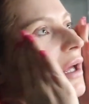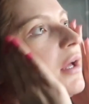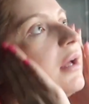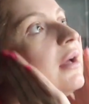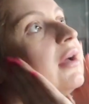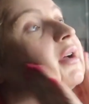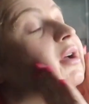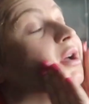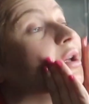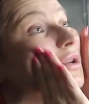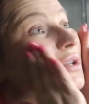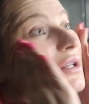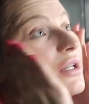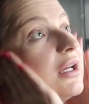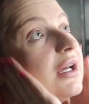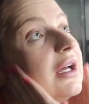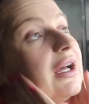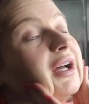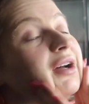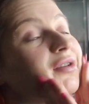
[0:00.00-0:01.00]
and
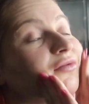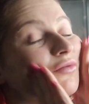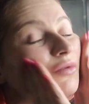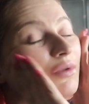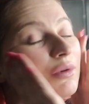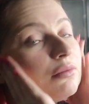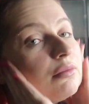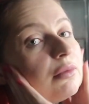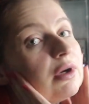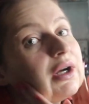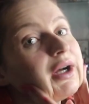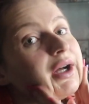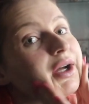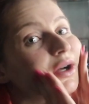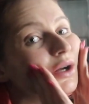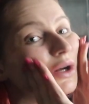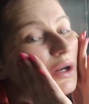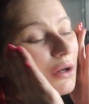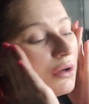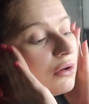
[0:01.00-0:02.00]
have my
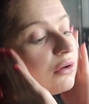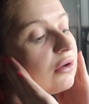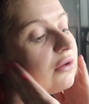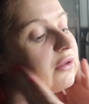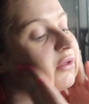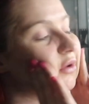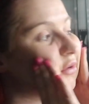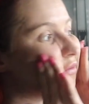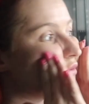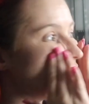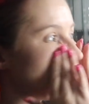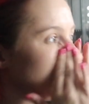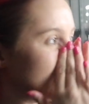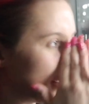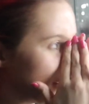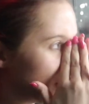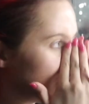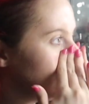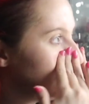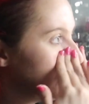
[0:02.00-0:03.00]
cloth and
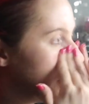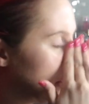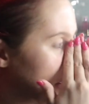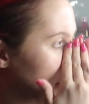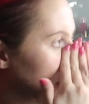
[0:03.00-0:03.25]
flannel,